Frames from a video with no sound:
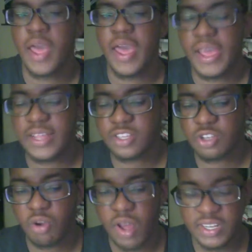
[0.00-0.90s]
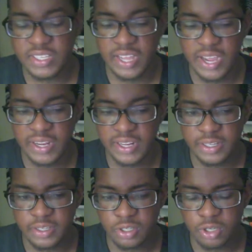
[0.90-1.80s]
And so I
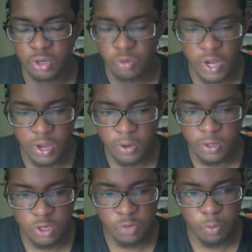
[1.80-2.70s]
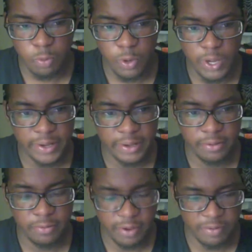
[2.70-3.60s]
decided, well, no point
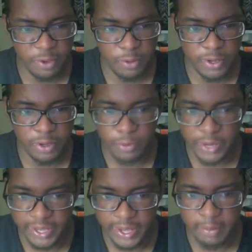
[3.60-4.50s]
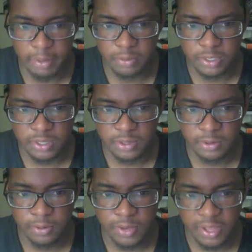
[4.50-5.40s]
of reviewing a recap
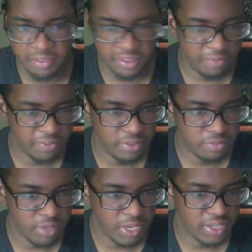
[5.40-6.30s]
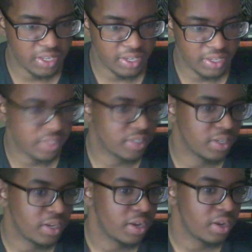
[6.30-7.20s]
episode, even if it's being done in a
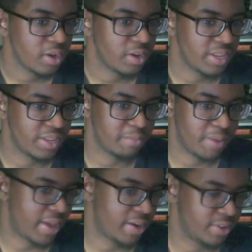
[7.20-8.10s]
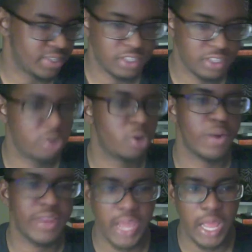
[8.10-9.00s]
neat manner, it's the
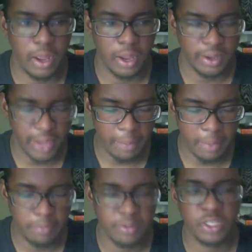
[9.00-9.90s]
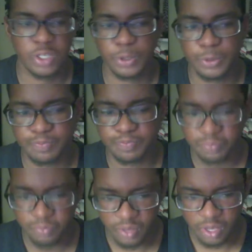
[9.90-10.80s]
recap episode.
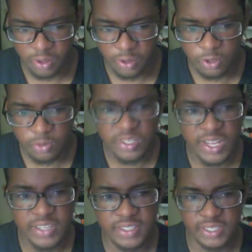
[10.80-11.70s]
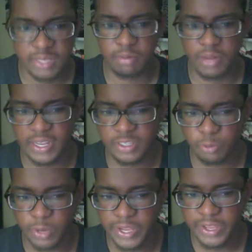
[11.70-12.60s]
So I decided to skip last
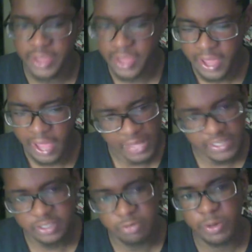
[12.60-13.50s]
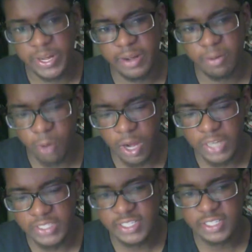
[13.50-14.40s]
week and just
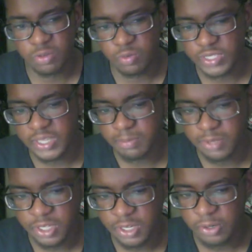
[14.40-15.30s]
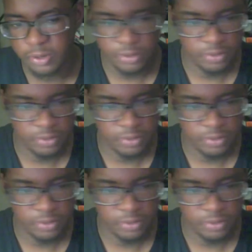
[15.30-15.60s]
re-watch this week's episode.